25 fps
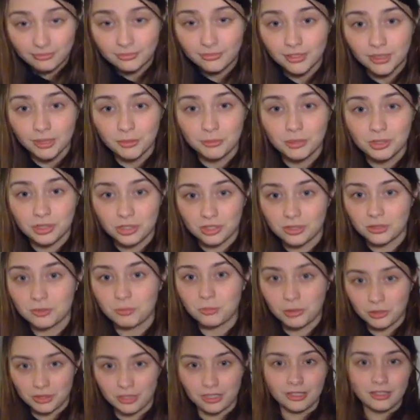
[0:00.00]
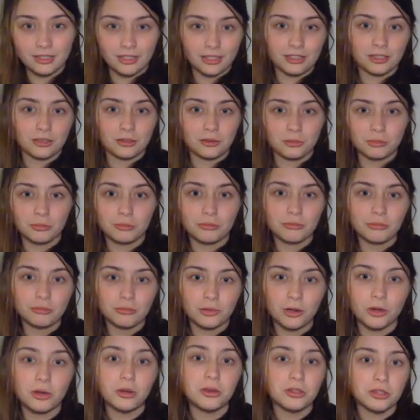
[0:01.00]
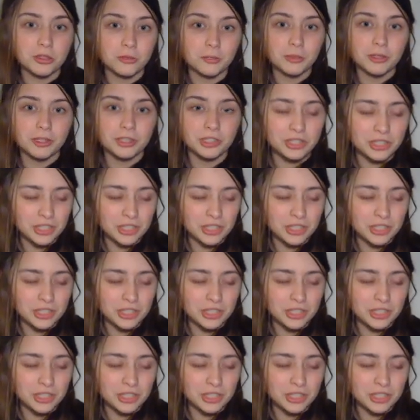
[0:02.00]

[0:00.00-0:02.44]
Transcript: let me just pretend like you all speak